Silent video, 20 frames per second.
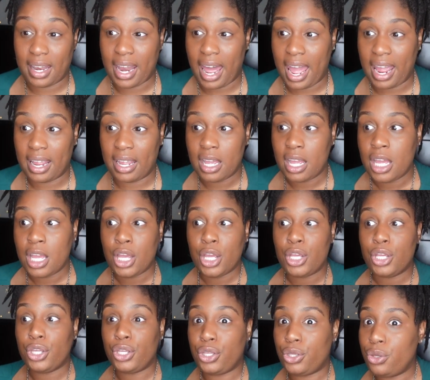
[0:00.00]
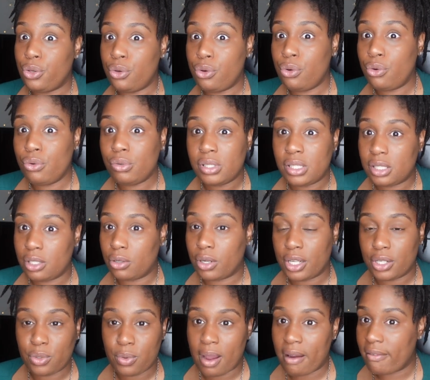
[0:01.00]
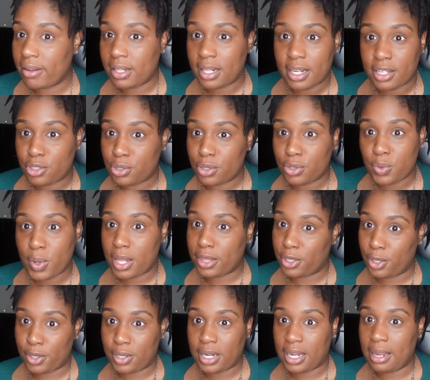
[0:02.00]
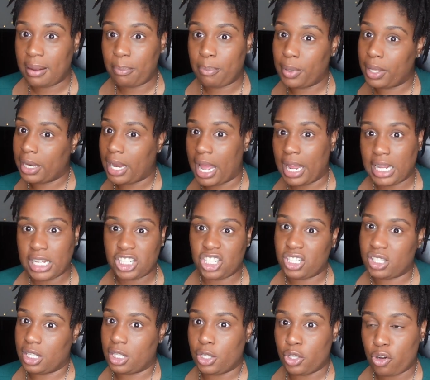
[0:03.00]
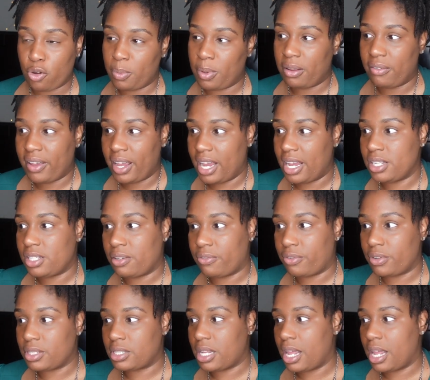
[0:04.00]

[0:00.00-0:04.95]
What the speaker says: Like, you still can do everything that you can do at 30, but like, it's just a little bit of an age difference.